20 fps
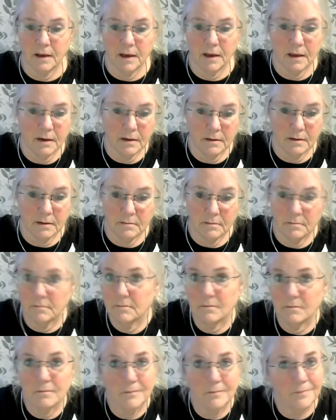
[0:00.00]
And
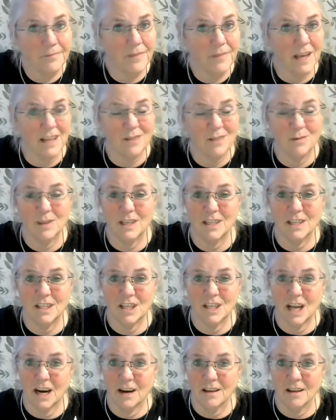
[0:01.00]
that's what this
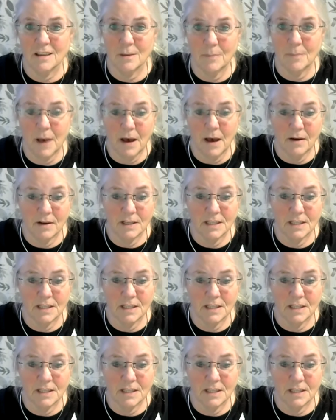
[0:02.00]
channel is about,